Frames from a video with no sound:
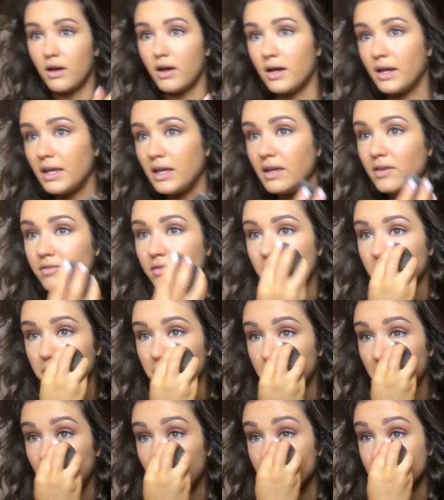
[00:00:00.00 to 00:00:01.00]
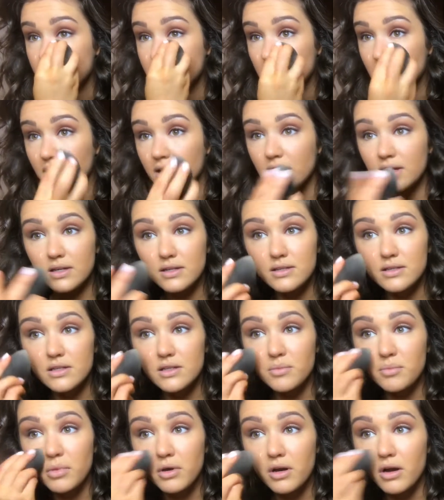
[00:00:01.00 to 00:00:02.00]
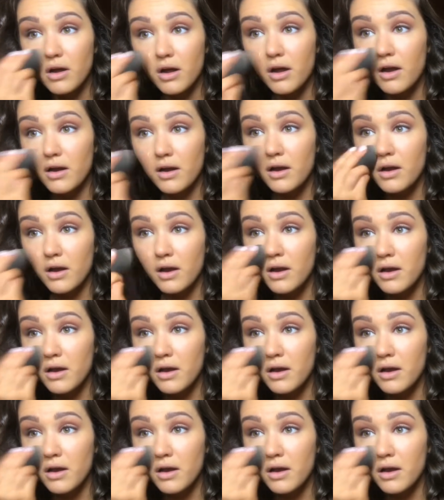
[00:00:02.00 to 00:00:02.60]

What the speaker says: an even base at least to put on